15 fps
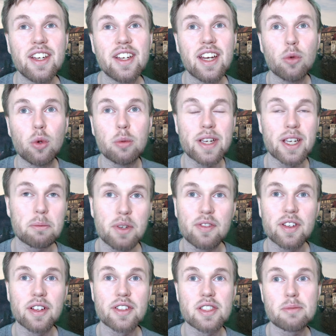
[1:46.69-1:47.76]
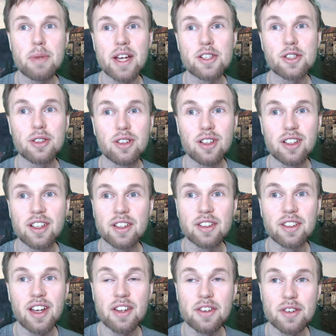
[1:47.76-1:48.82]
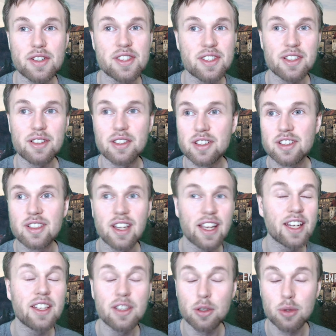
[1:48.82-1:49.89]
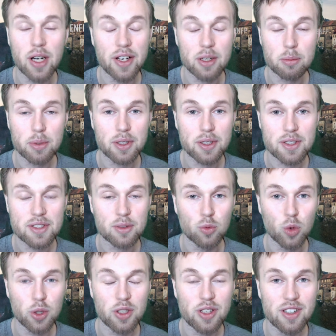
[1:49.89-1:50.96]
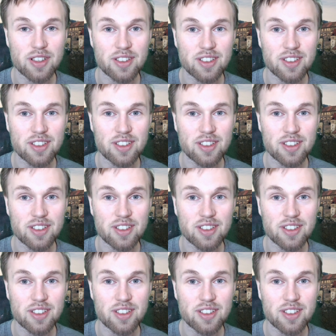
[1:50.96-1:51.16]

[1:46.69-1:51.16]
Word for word: and will make me feel special and understood like no other person would.